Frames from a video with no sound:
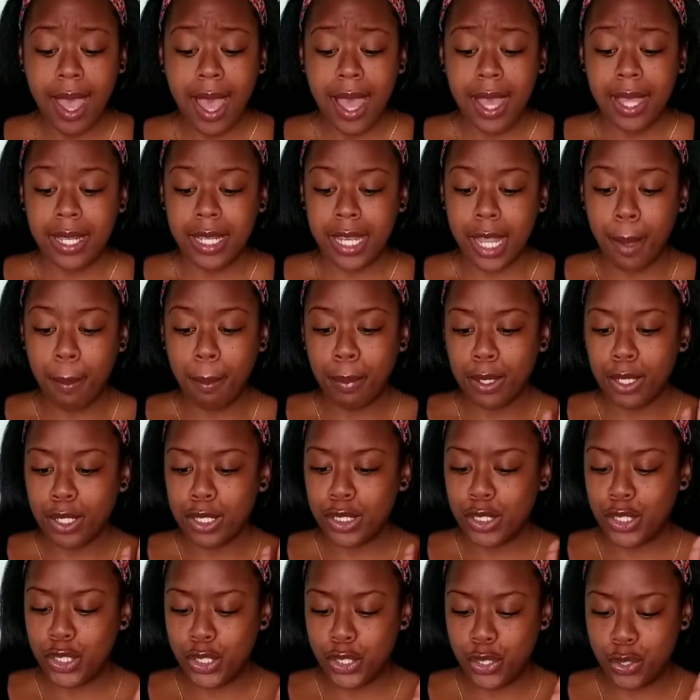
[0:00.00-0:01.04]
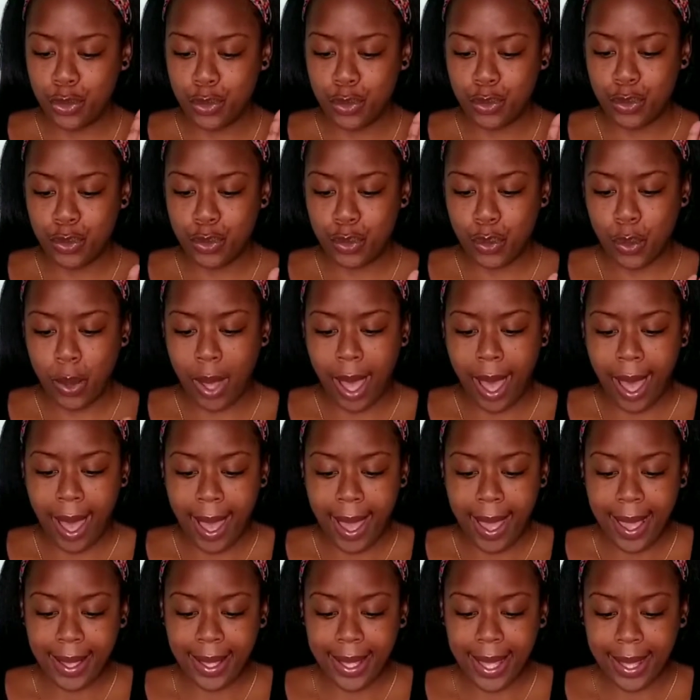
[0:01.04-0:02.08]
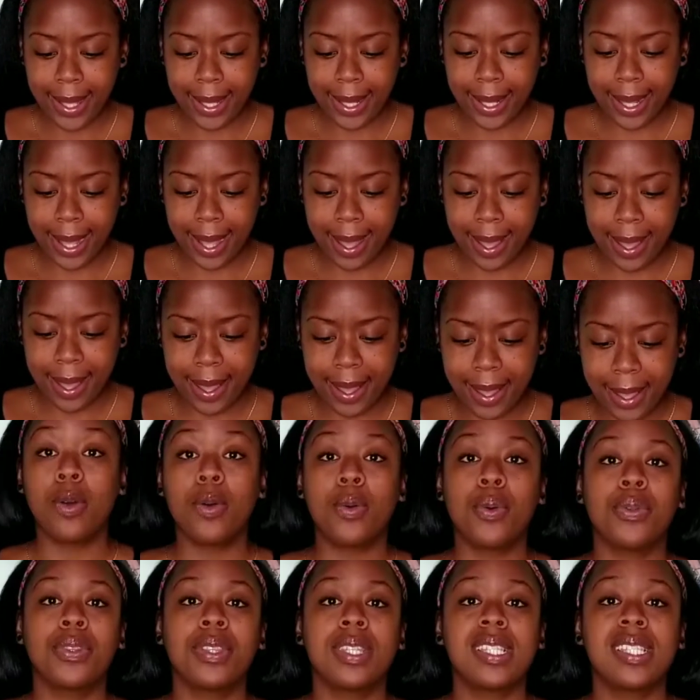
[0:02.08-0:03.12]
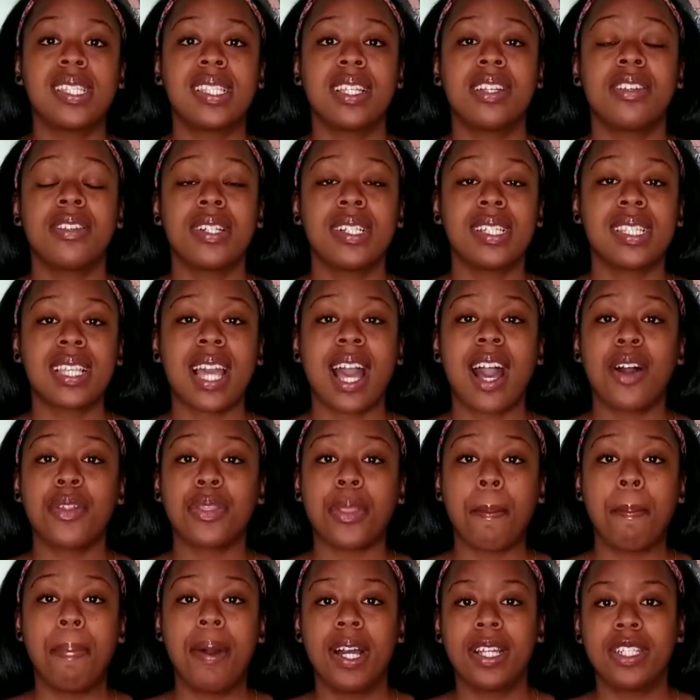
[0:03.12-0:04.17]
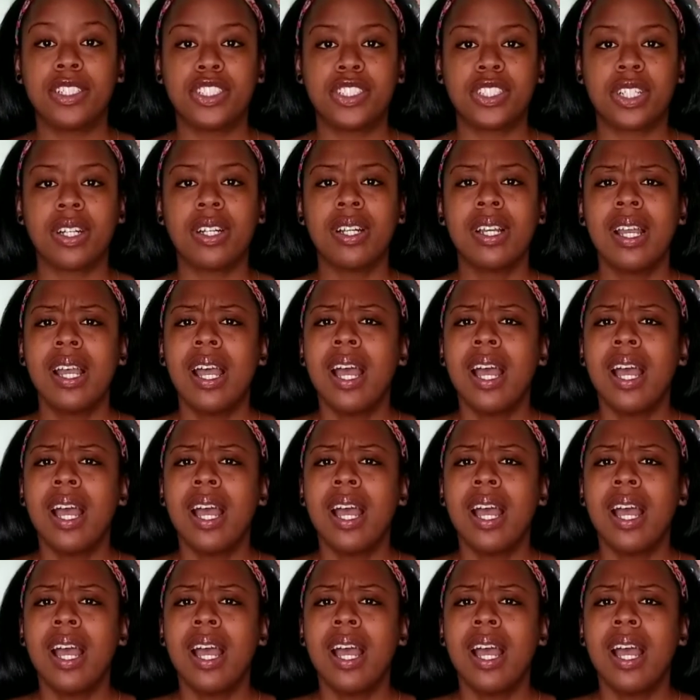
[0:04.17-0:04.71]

Number 2, I got the series called The Punisher.